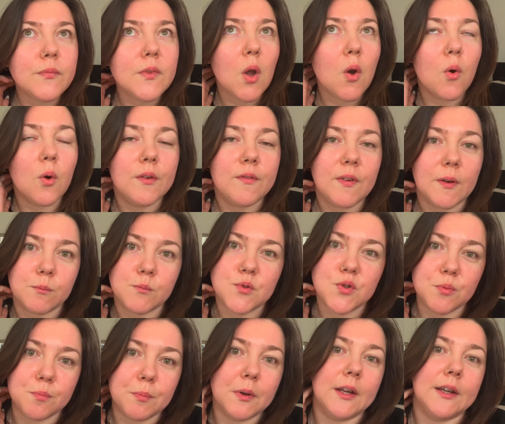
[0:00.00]
Or if I'm
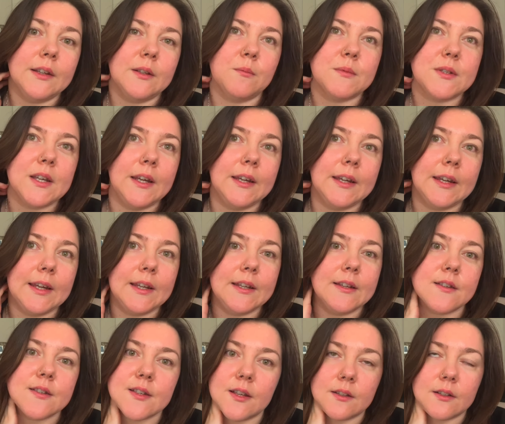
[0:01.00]
super late, I'm taking
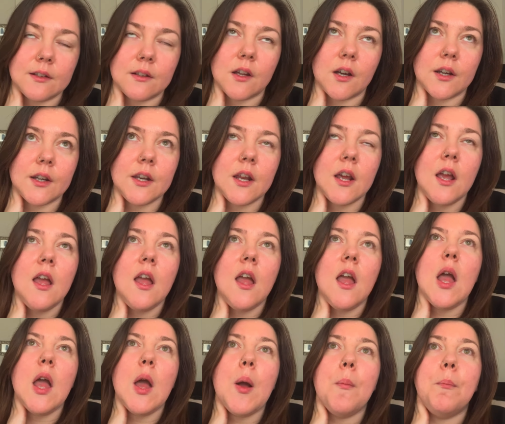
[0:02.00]
the Central Line.
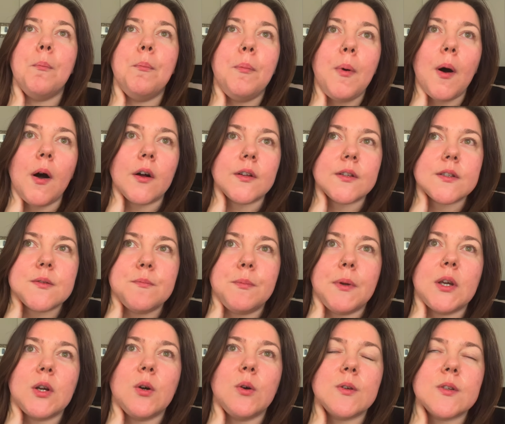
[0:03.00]
But
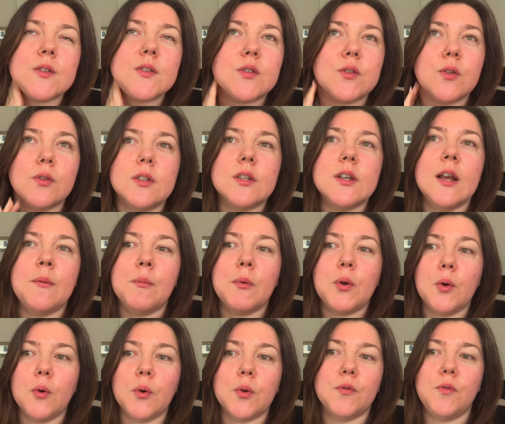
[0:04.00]
because Tottenham
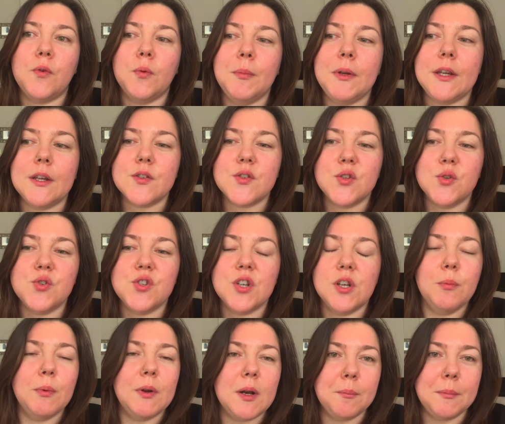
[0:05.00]
Court for me is usually
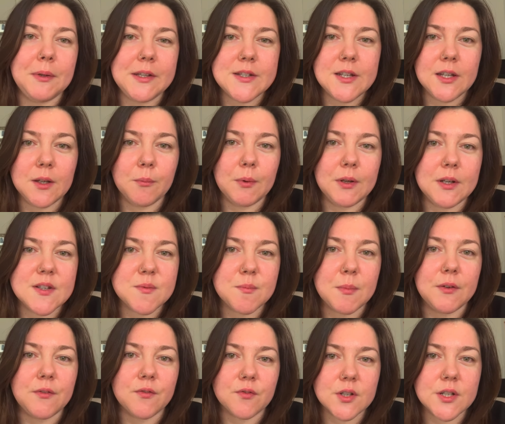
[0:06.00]
when I'm meeting, when it's
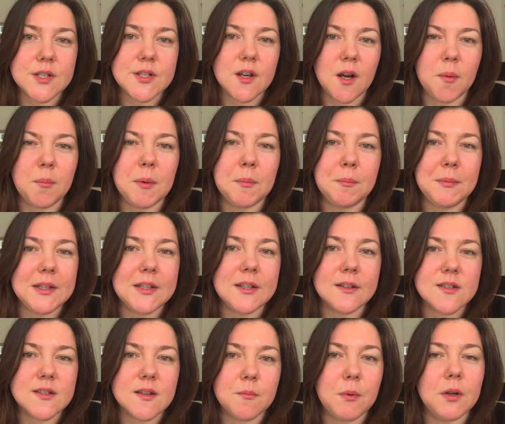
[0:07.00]
my free time, I'm meeting
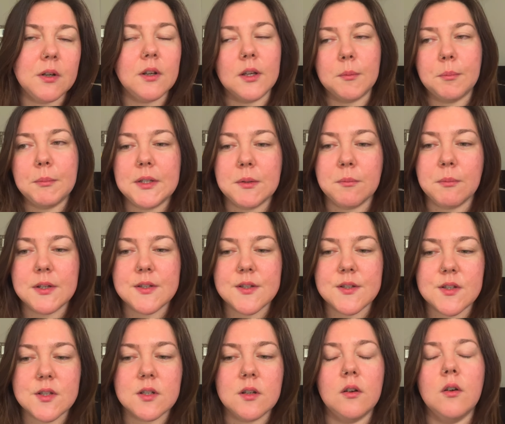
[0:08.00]
someone, like meeting my
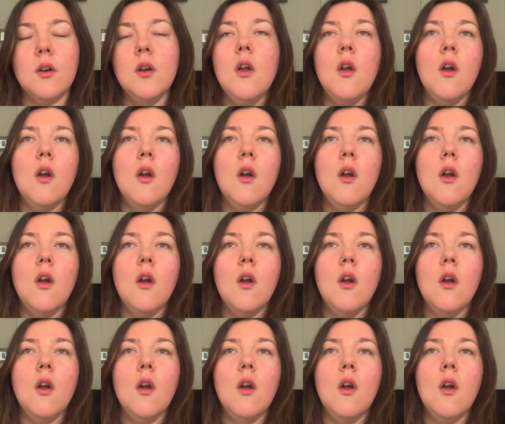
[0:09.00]
sister,